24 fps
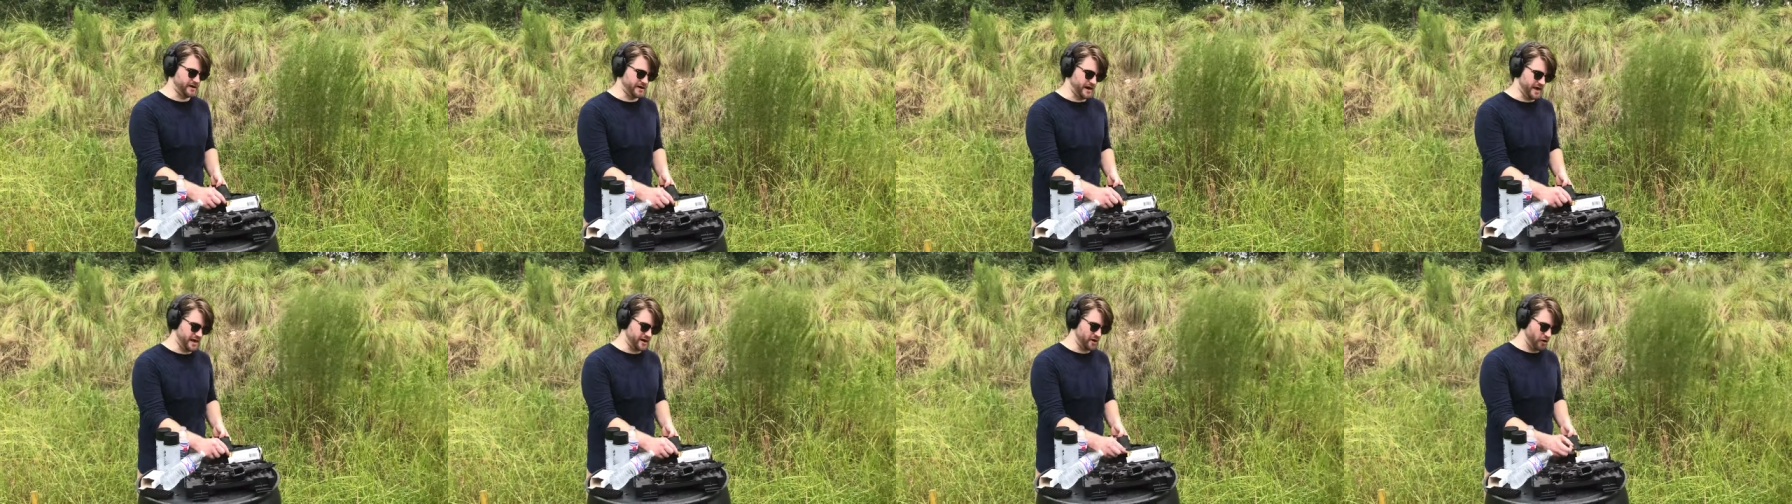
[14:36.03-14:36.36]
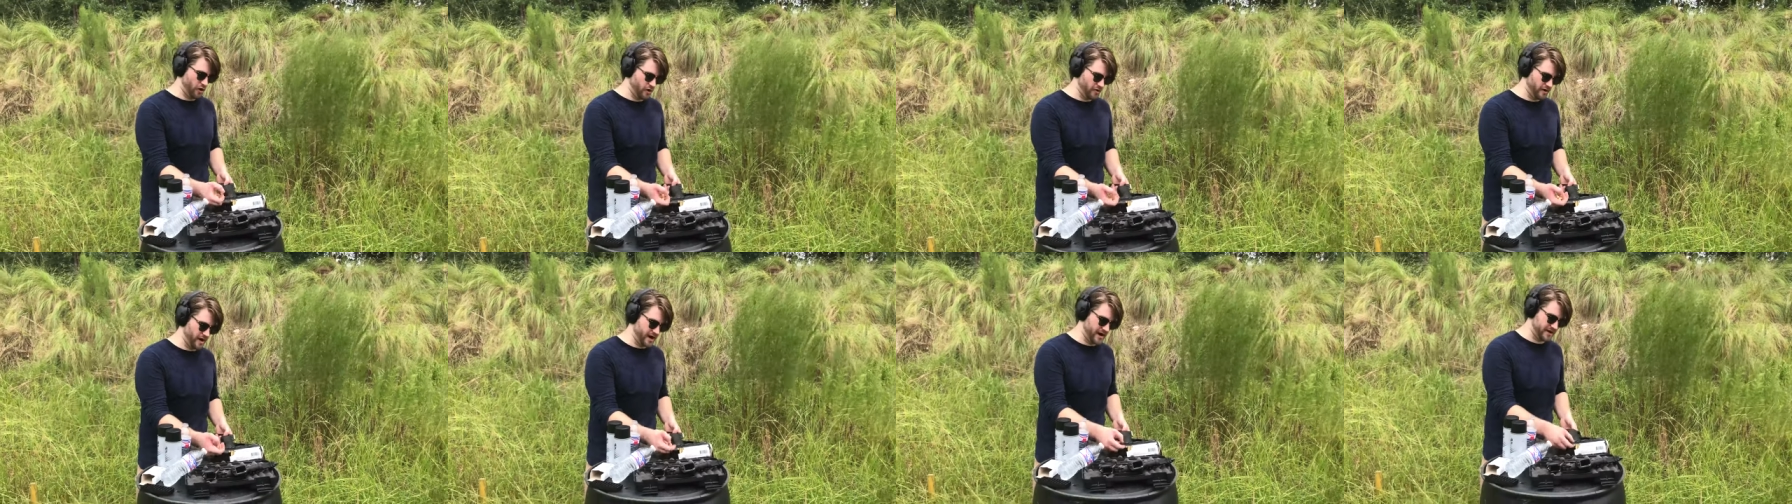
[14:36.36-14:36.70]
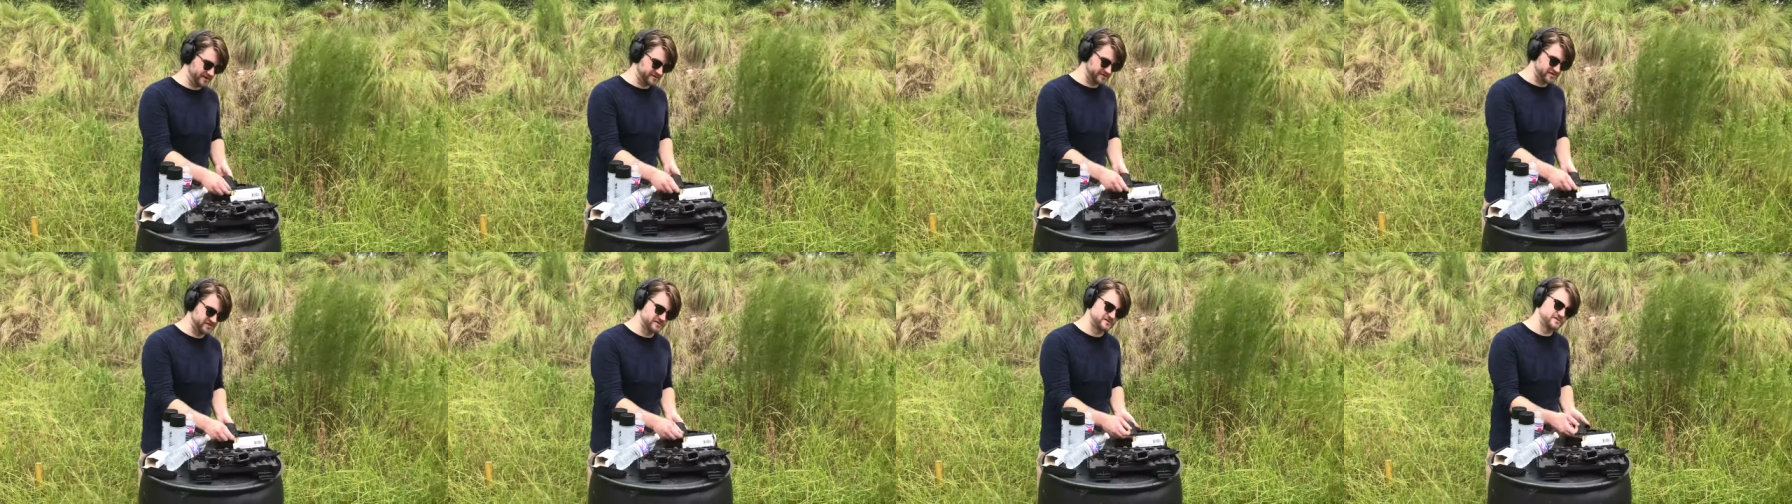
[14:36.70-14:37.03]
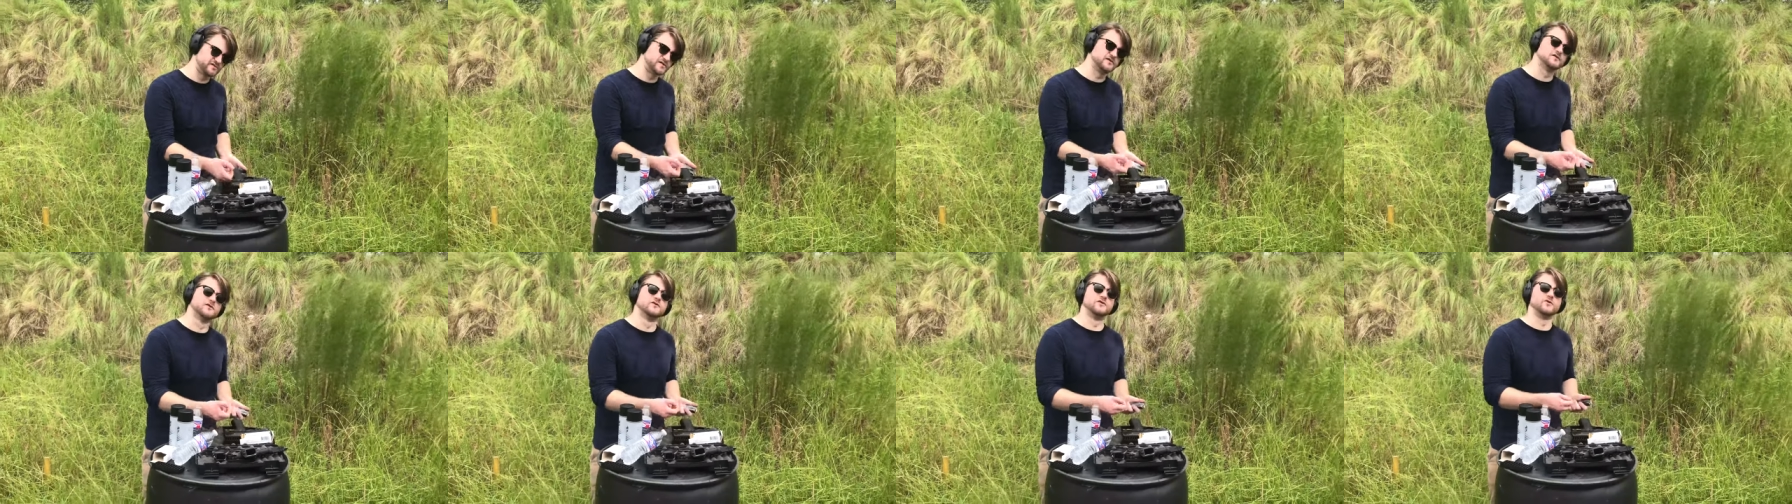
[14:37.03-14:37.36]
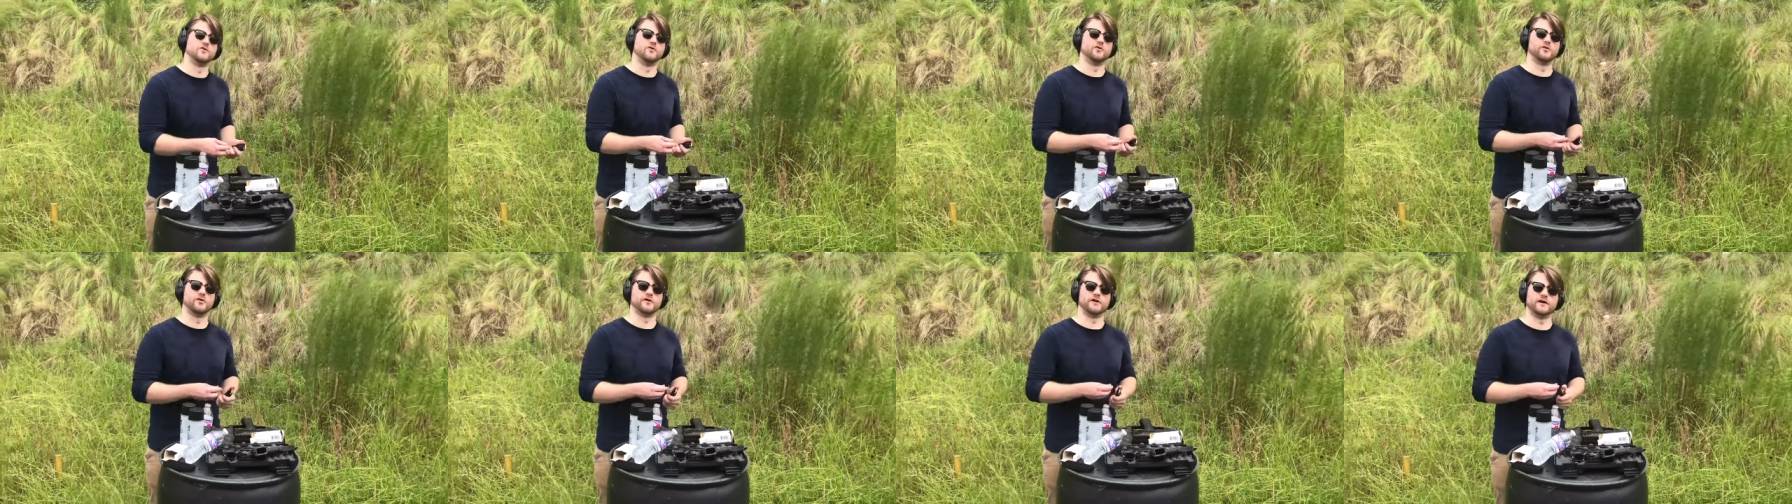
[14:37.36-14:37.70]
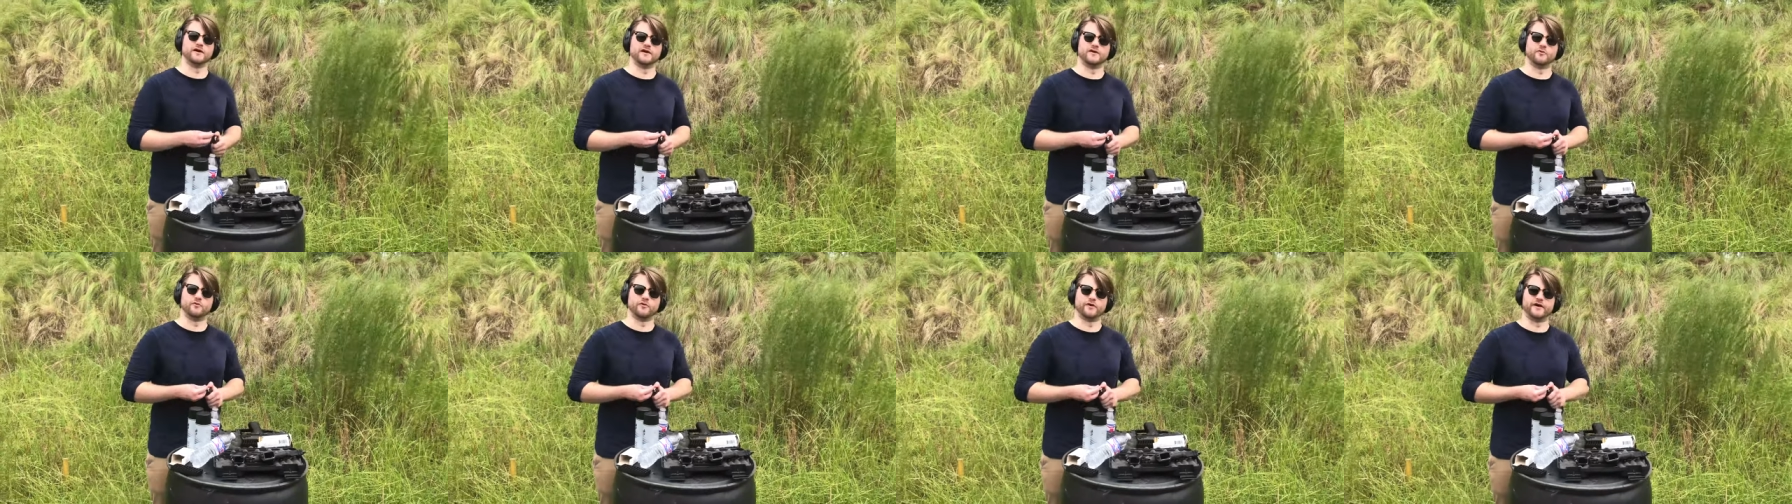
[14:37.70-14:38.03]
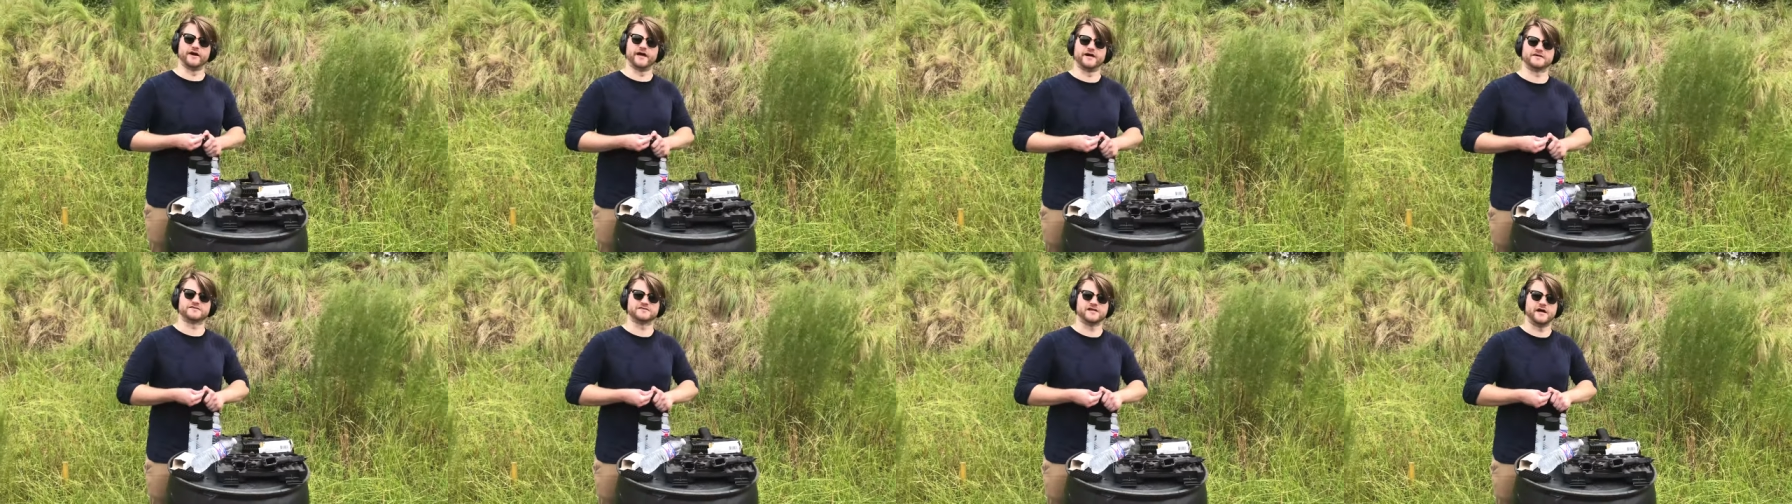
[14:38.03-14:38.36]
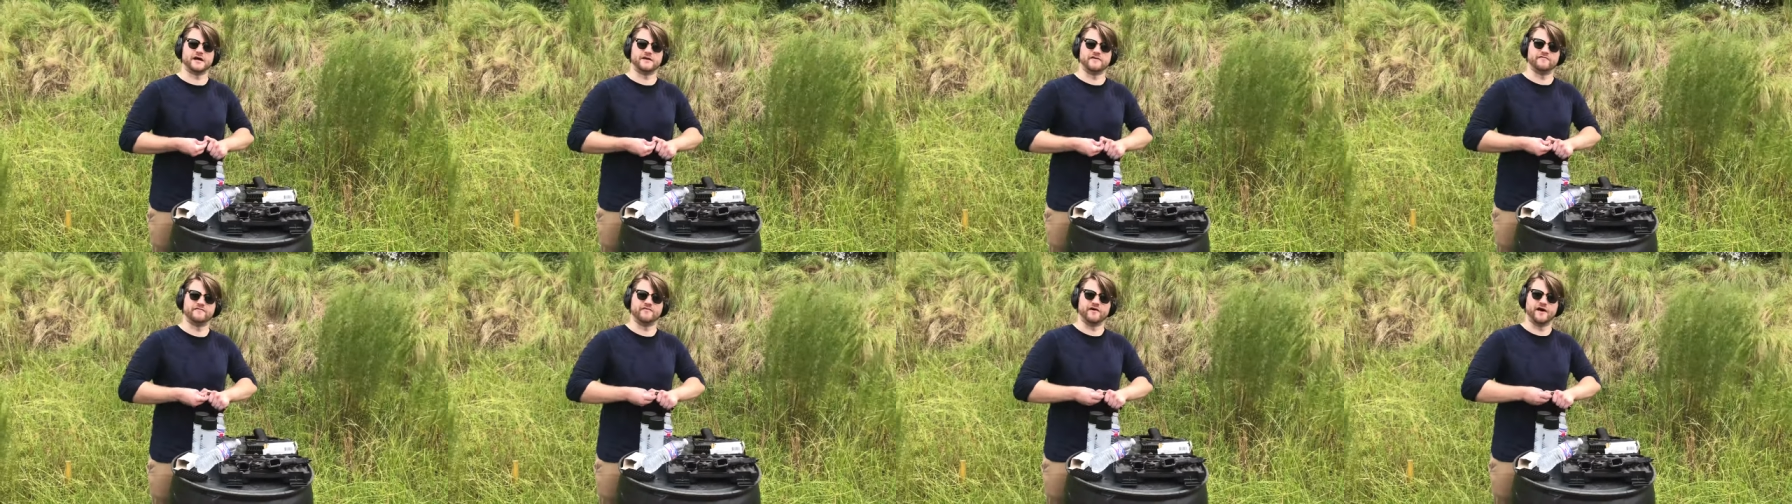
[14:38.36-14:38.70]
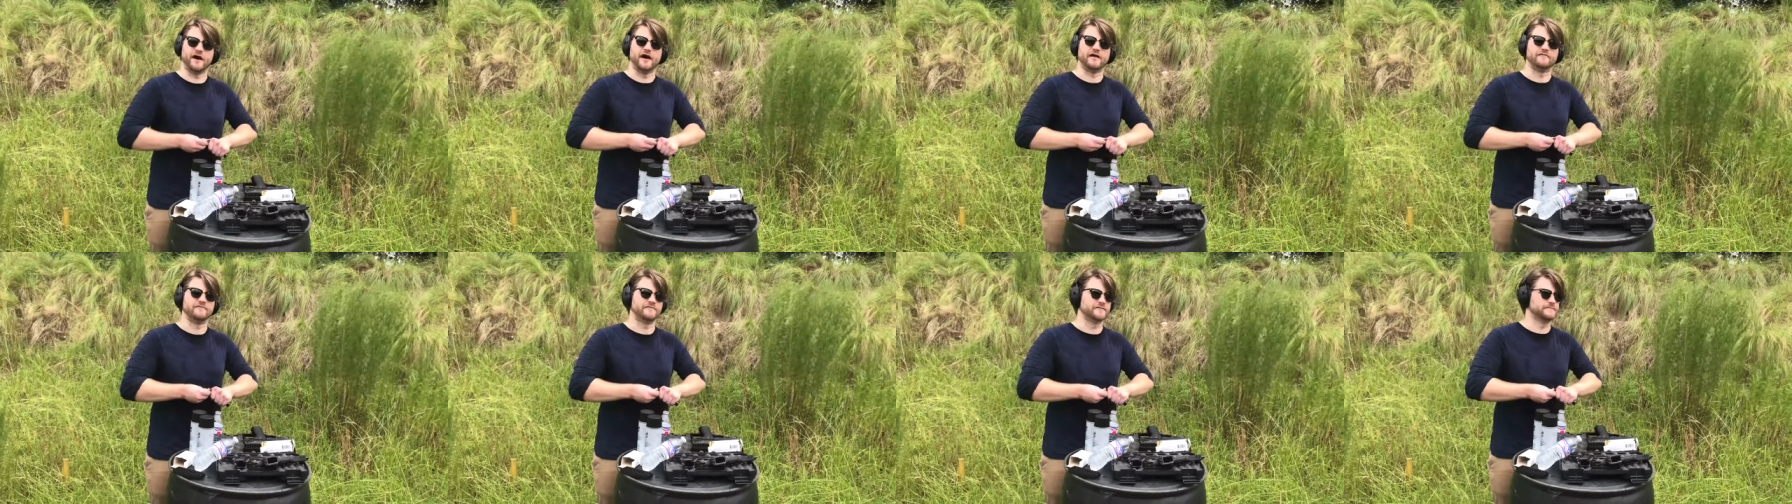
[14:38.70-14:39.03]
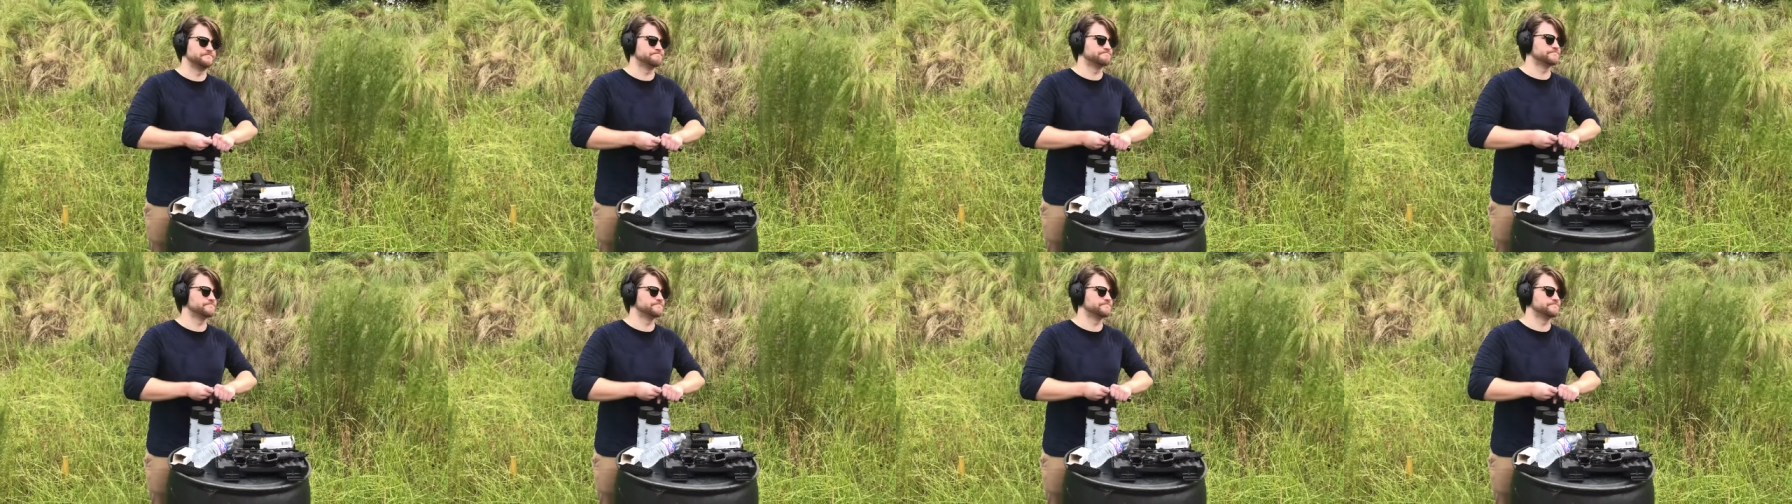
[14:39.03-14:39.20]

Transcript: an ARX or, uh, or an X95.